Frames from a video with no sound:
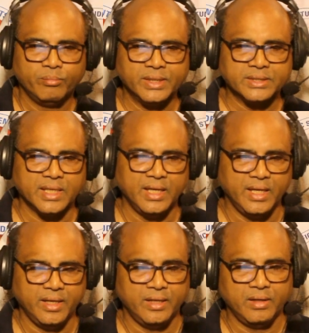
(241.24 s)

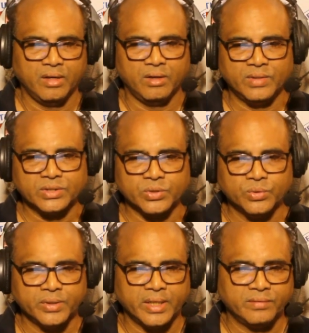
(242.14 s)
basically uh, one
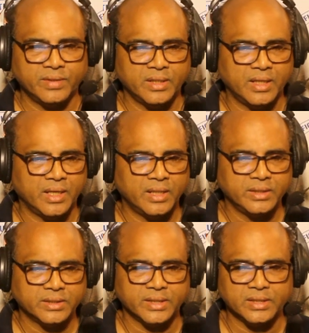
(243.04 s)
screwdriver and all
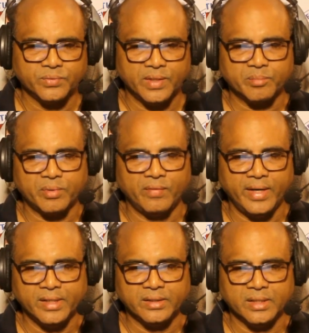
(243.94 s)
these things we are
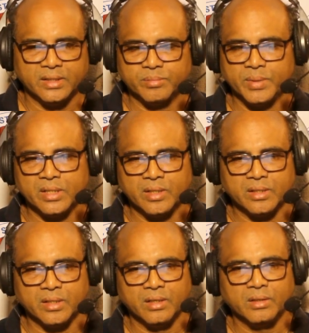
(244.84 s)
providing that
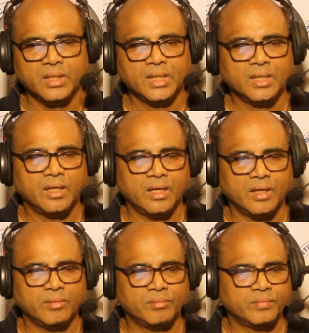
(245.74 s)
particular, uh,
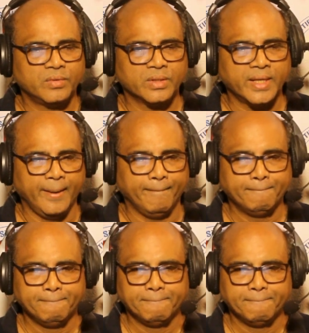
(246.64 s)
uh, okay.